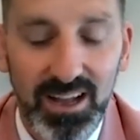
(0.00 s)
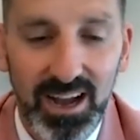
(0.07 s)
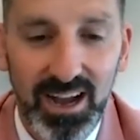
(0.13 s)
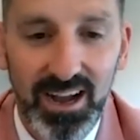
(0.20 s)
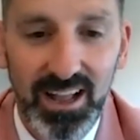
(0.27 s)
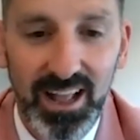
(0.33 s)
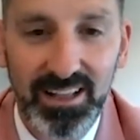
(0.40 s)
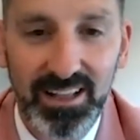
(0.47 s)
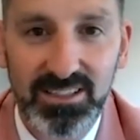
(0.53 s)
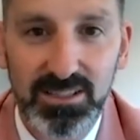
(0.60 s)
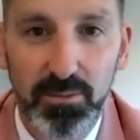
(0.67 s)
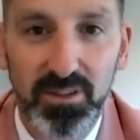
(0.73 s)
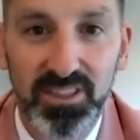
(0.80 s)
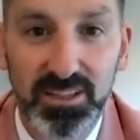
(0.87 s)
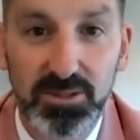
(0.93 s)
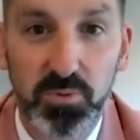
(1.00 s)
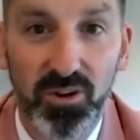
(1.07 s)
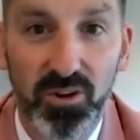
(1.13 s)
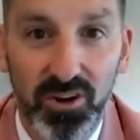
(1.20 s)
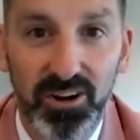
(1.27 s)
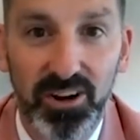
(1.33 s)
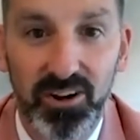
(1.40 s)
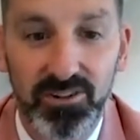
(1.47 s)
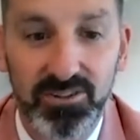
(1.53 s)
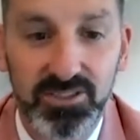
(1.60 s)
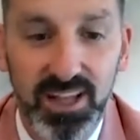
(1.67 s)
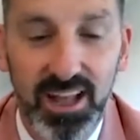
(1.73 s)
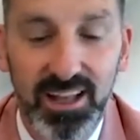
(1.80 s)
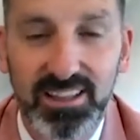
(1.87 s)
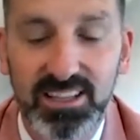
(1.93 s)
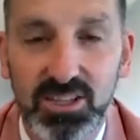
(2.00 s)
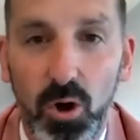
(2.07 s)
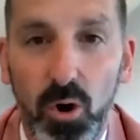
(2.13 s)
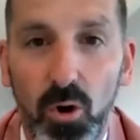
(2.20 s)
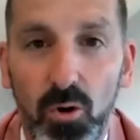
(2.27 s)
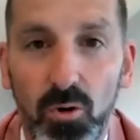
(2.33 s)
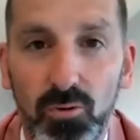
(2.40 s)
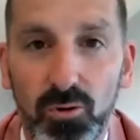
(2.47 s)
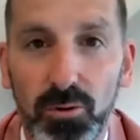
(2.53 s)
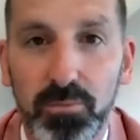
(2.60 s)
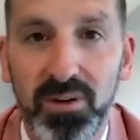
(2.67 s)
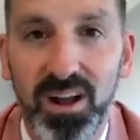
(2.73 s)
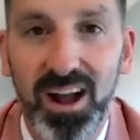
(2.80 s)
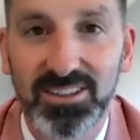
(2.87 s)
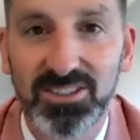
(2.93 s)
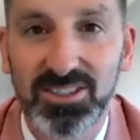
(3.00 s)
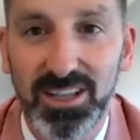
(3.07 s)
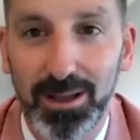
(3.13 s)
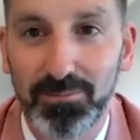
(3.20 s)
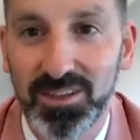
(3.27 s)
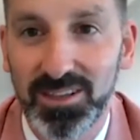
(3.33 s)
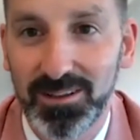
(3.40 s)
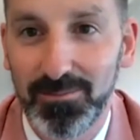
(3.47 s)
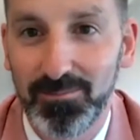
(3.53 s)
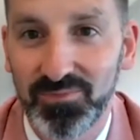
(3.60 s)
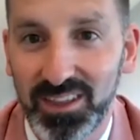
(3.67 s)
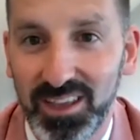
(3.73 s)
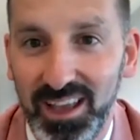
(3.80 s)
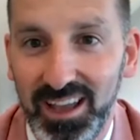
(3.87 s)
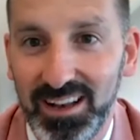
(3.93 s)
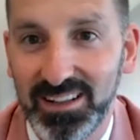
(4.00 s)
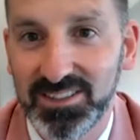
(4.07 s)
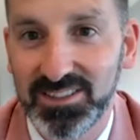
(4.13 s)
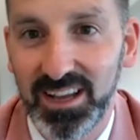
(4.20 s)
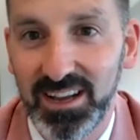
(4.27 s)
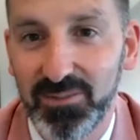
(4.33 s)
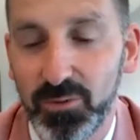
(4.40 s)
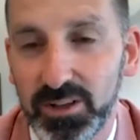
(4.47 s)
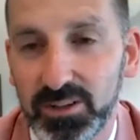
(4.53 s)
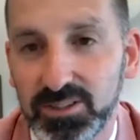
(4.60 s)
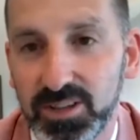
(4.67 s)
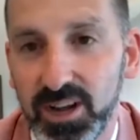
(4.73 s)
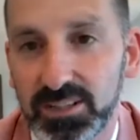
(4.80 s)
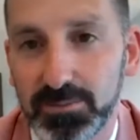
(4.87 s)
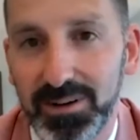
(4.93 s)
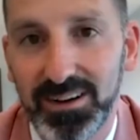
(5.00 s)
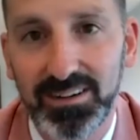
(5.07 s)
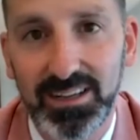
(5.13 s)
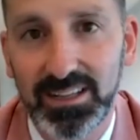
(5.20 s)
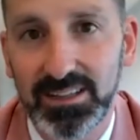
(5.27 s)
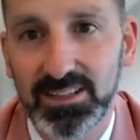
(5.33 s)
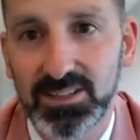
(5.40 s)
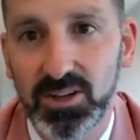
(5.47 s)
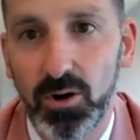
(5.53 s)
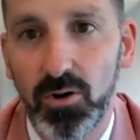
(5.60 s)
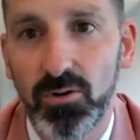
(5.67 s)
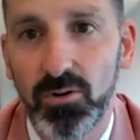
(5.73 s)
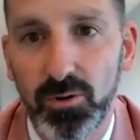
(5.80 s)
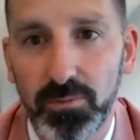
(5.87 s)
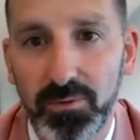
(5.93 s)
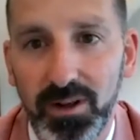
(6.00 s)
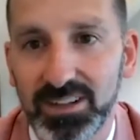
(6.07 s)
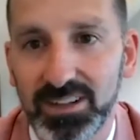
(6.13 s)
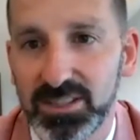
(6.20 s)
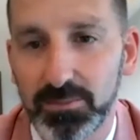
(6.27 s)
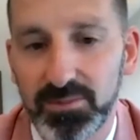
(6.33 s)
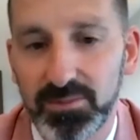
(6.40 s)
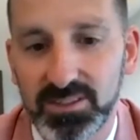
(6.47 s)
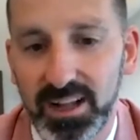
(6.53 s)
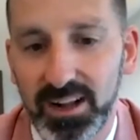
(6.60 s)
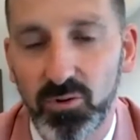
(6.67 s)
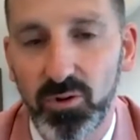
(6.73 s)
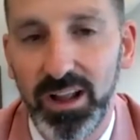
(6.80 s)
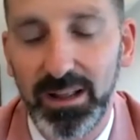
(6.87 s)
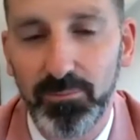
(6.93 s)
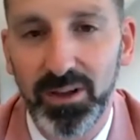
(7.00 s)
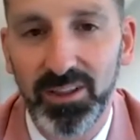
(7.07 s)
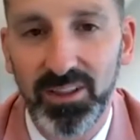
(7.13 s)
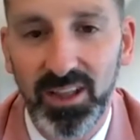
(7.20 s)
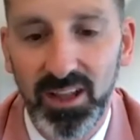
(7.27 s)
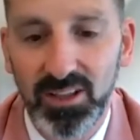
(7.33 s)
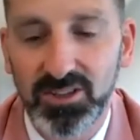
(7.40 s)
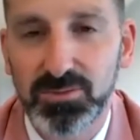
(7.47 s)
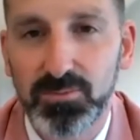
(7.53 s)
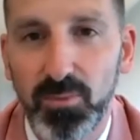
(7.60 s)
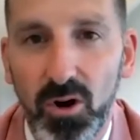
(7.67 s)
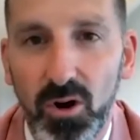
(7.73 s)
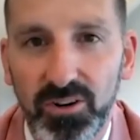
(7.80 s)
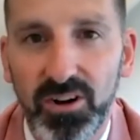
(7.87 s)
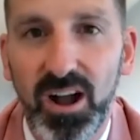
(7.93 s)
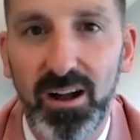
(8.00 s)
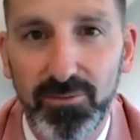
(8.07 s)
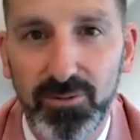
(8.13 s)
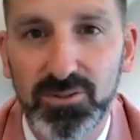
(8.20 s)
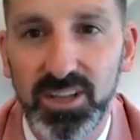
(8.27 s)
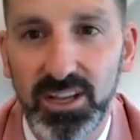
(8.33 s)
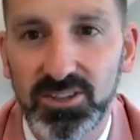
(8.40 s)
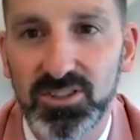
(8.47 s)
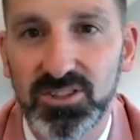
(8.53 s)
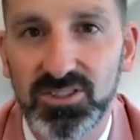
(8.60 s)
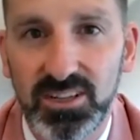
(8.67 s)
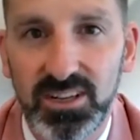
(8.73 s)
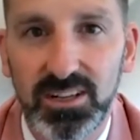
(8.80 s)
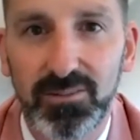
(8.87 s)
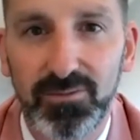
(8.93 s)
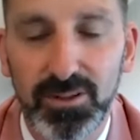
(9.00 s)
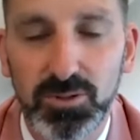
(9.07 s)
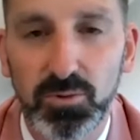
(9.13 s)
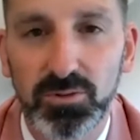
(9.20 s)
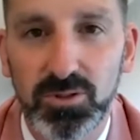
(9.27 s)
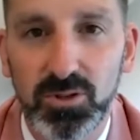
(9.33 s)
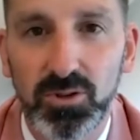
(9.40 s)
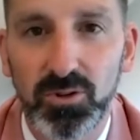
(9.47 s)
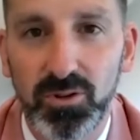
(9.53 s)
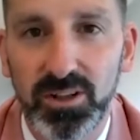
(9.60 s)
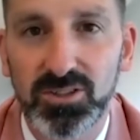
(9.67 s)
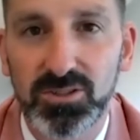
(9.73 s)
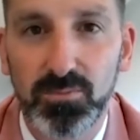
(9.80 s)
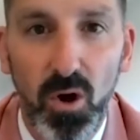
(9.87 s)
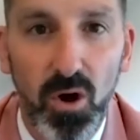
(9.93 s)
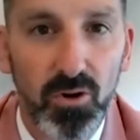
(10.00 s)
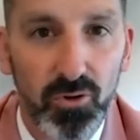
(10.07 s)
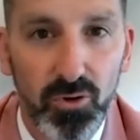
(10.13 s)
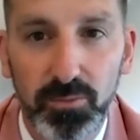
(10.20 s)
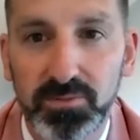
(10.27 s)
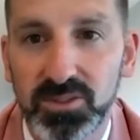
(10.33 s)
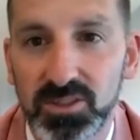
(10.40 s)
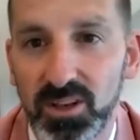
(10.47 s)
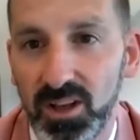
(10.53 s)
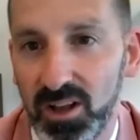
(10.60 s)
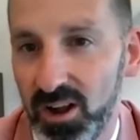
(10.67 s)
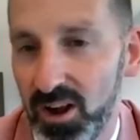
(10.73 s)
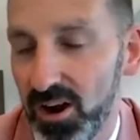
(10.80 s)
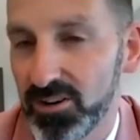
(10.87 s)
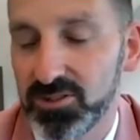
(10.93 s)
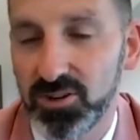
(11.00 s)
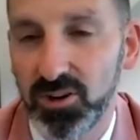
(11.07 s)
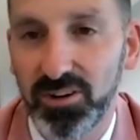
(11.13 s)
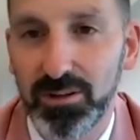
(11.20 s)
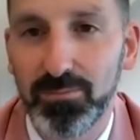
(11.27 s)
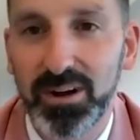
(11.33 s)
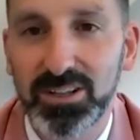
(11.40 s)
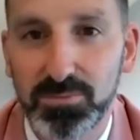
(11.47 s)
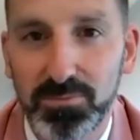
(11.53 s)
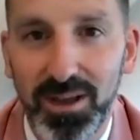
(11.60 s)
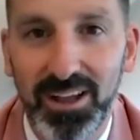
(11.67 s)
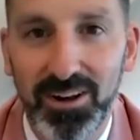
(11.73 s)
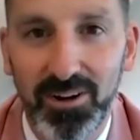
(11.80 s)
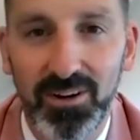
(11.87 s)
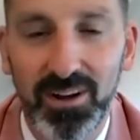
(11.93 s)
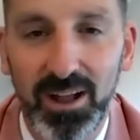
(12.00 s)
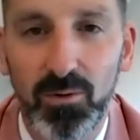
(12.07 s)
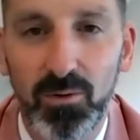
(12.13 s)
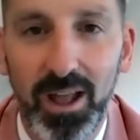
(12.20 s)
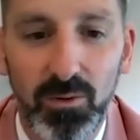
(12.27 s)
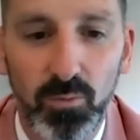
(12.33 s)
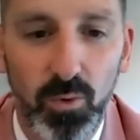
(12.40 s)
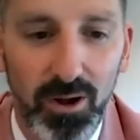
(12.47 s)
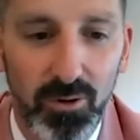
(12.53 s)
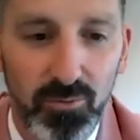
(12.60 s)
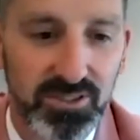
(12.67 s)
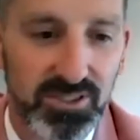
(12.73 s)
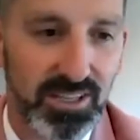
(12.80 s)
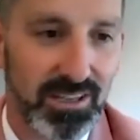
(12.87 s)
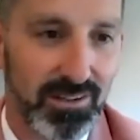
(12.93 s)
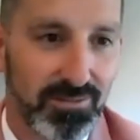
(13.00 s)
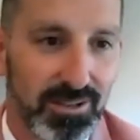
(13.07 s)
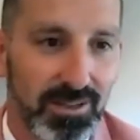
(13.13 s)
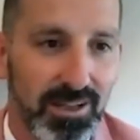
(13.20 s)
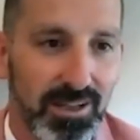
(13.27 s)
And some of the things we're learning is that this whole group concept, and it's kind of what you talked about, Lynn, this whole group concept is not great, but smaller conversations and individual tutoring, small groups are certainly much better and well received.